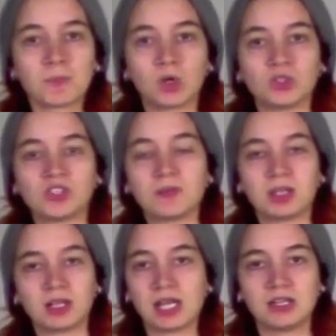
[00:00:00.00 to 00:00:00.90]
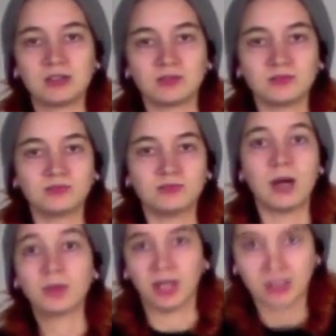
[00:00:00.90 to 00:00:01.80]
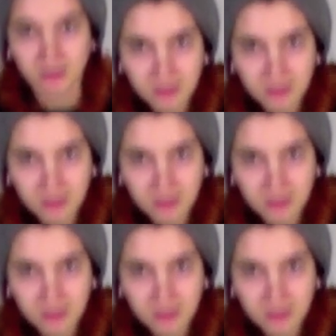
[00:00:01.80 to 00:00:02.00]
or something like a break.